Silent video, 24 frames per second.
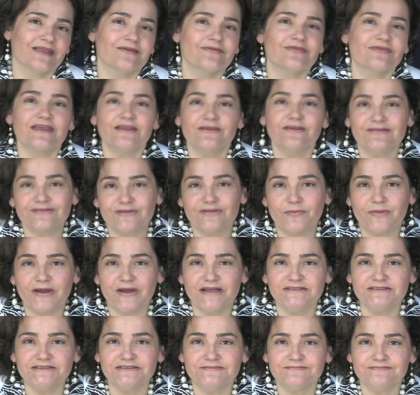Thank you so
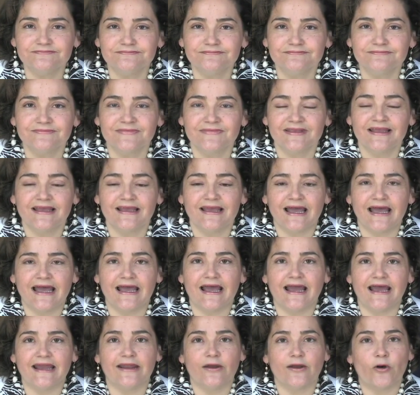much,
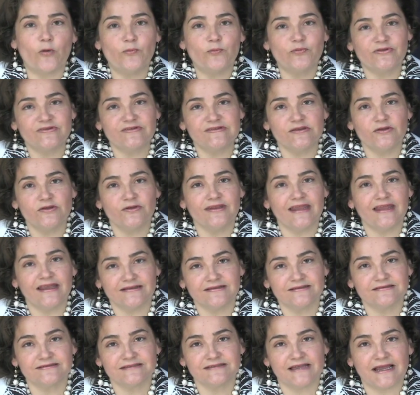and I hope to see you
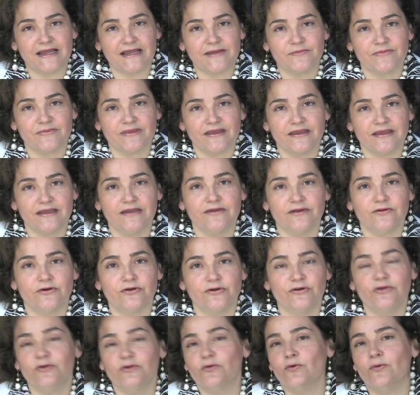next time in our
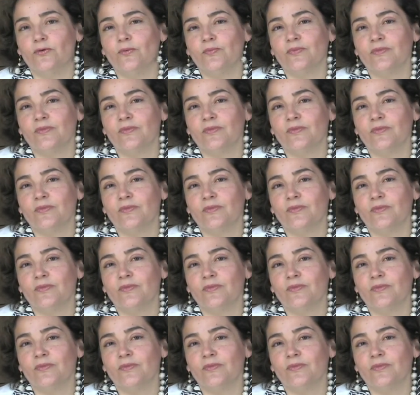new